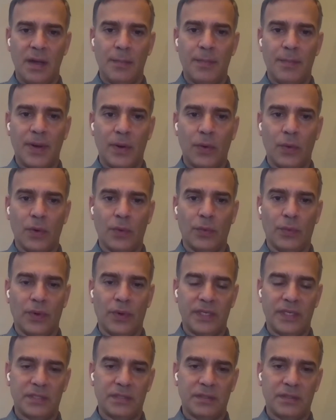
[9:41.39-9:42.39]
But what
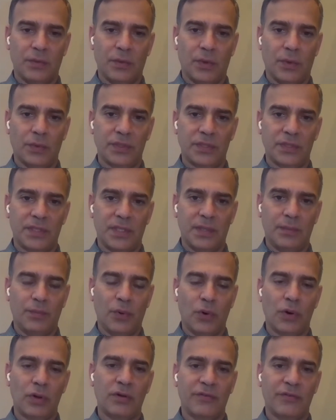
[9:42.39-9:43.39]
was
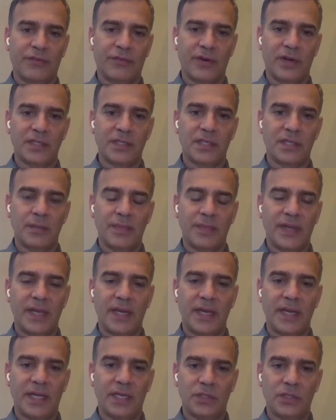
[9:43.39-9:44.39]
important for us at the
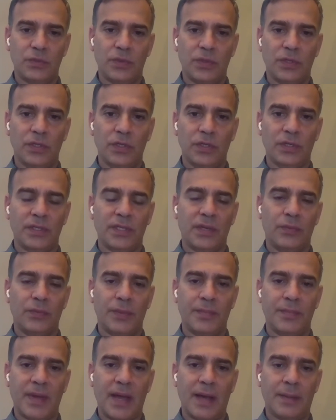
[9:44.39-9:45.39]
beginning is we looked and we
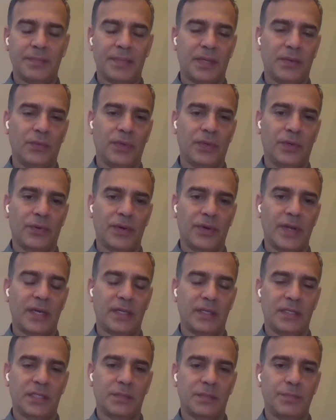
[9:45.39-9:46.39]
mapped and we
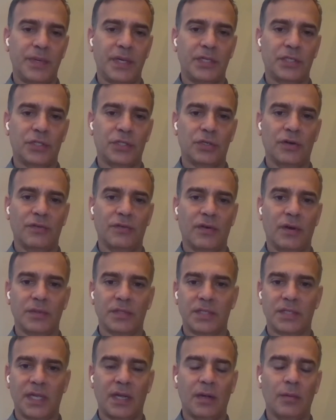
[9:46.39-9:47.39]
created this picture of
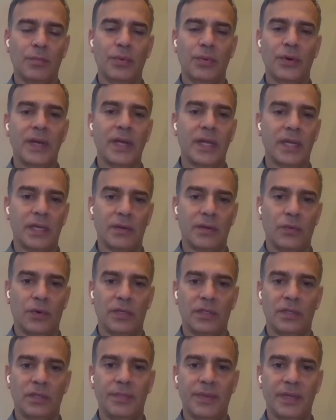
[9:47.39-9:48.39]
almost like a brain, where
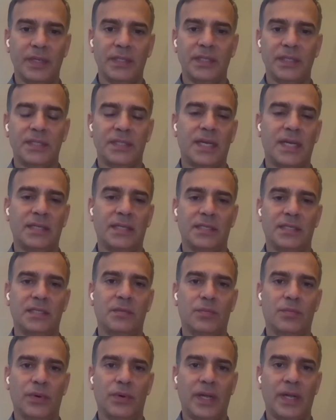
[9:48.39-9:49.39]
the building stands as a
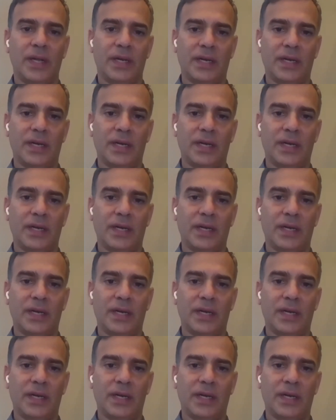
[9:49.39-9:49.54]
brain.